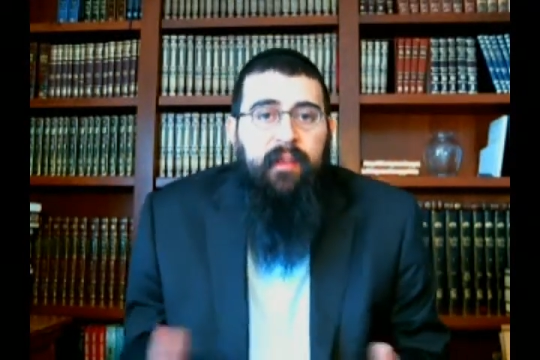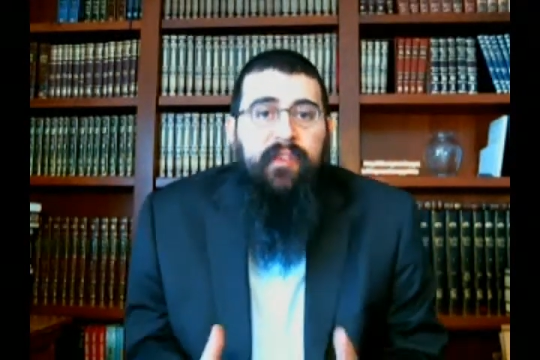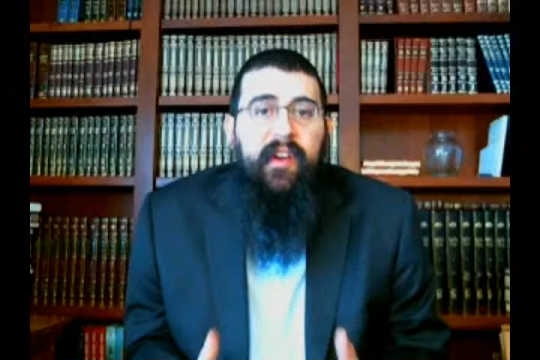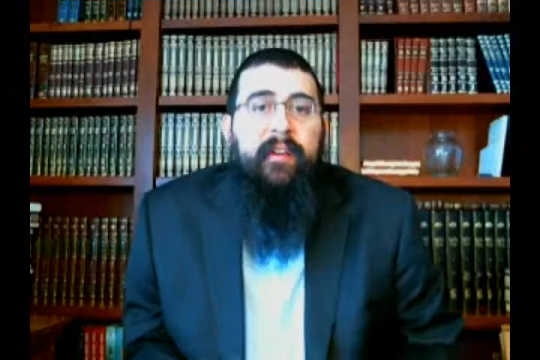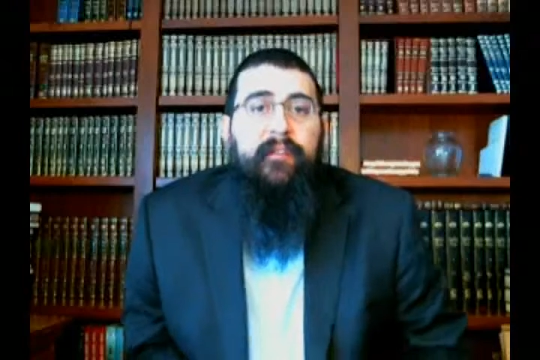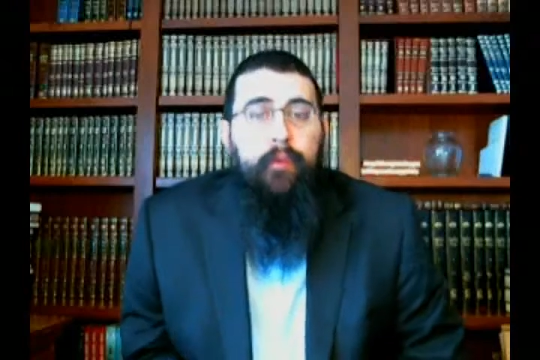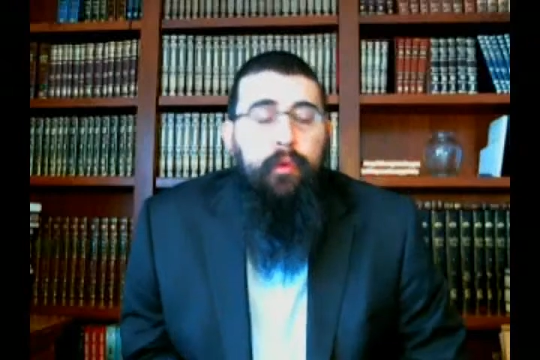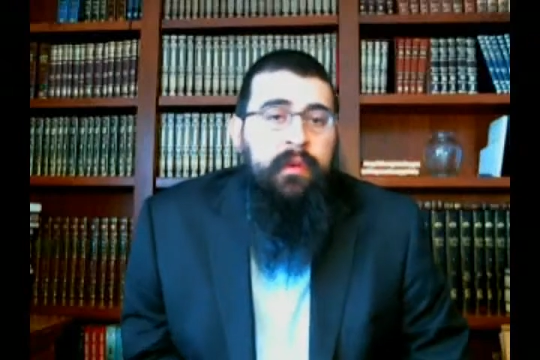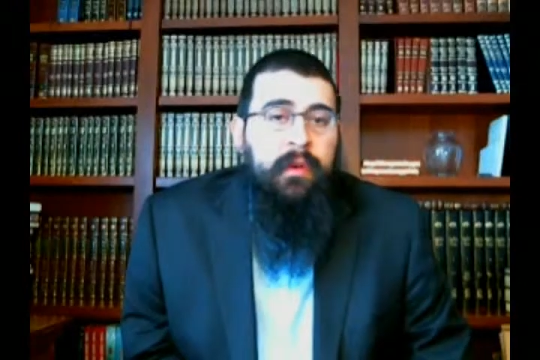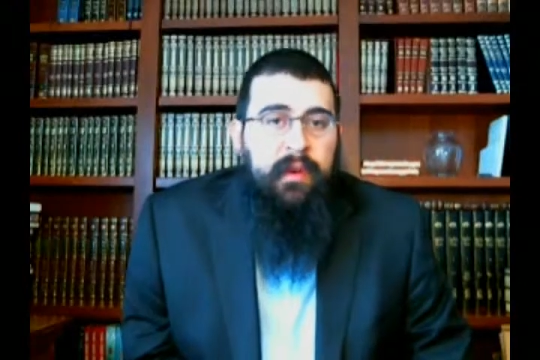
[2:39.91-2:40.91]
to find
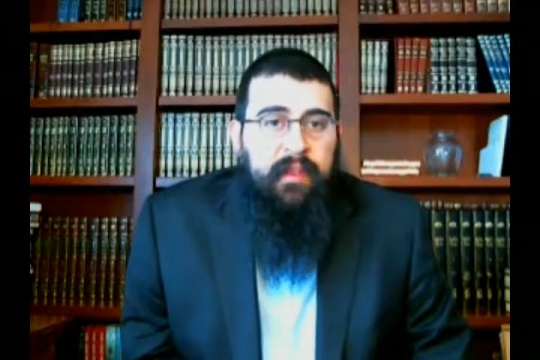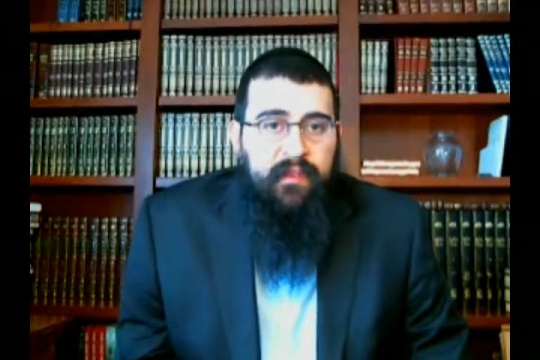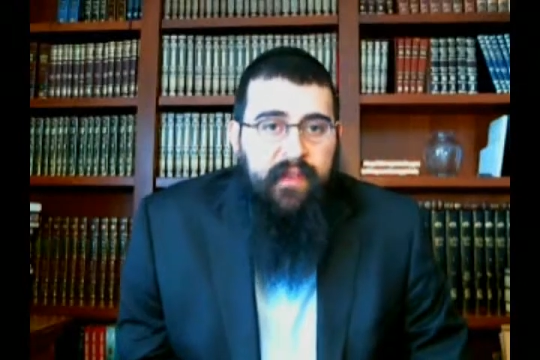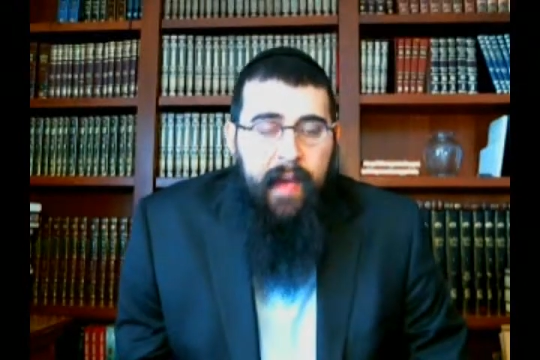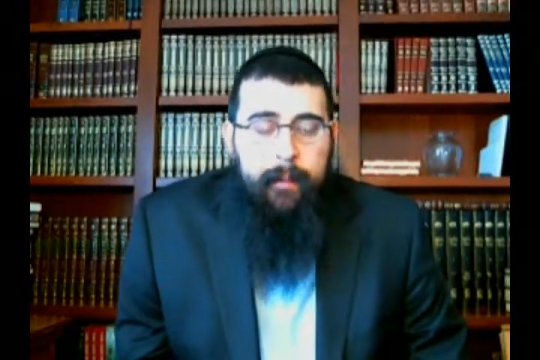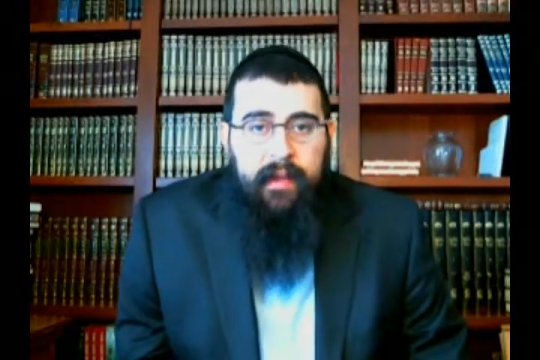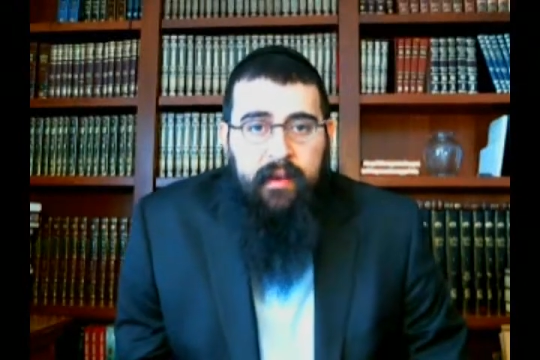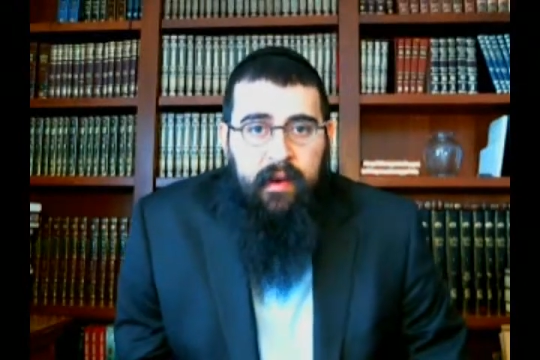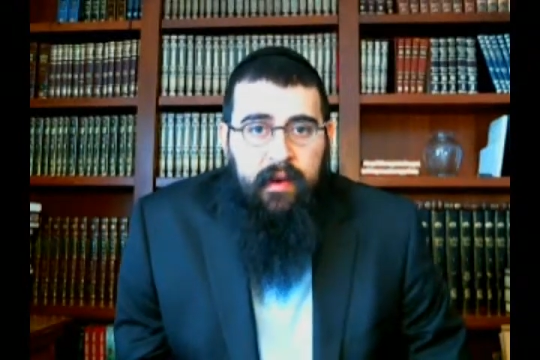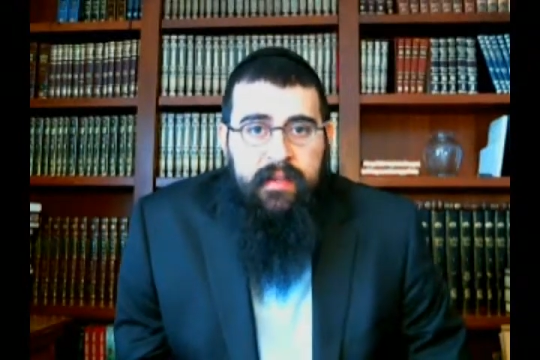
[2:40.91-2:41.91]
food during the
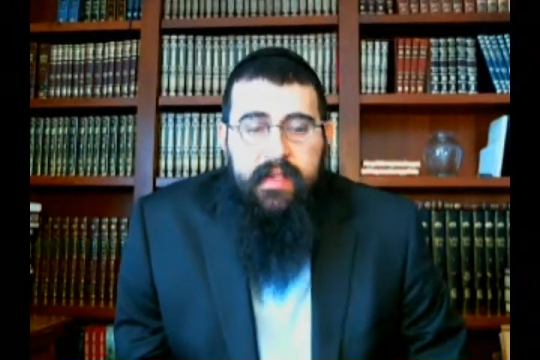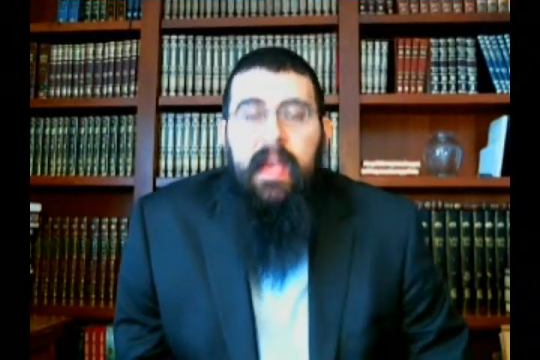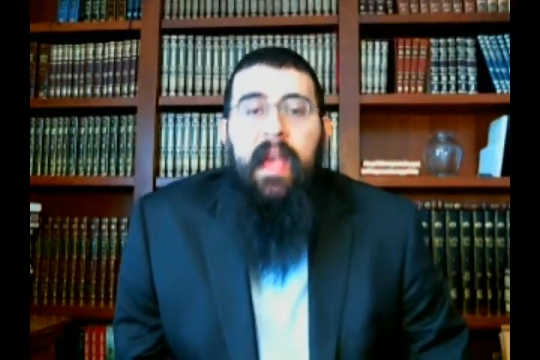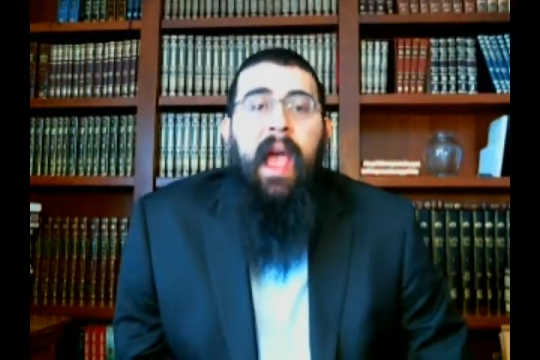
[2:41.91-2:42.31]
famine years,